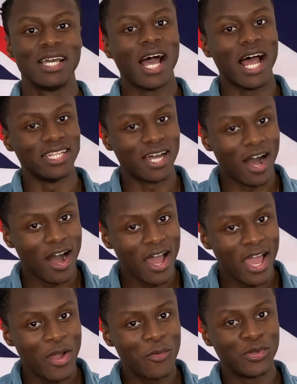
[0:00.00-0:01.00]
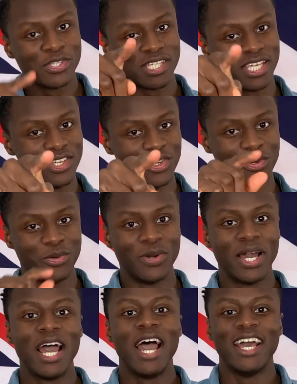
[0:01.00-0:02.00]
and I will see you
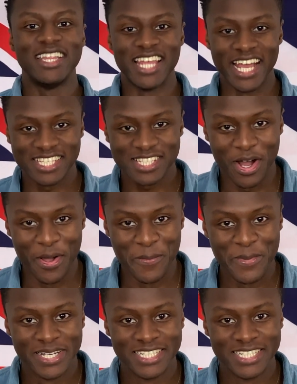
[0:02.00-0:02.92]
next time.